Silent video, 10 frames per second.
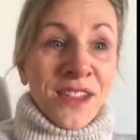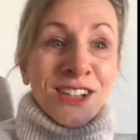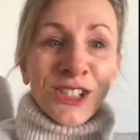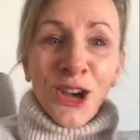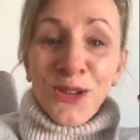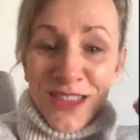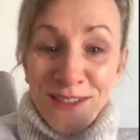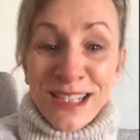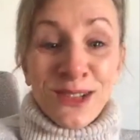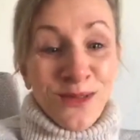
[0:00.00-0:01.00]
So
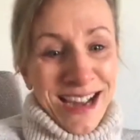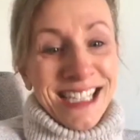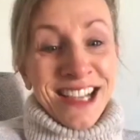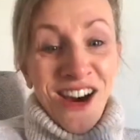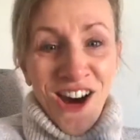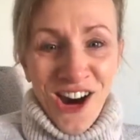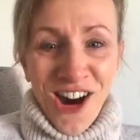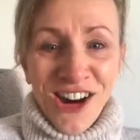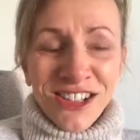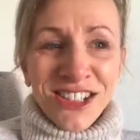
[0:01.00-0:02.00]
there is a way to
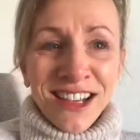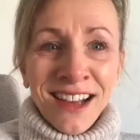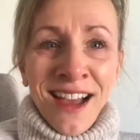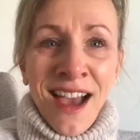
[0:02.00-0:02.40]
ask.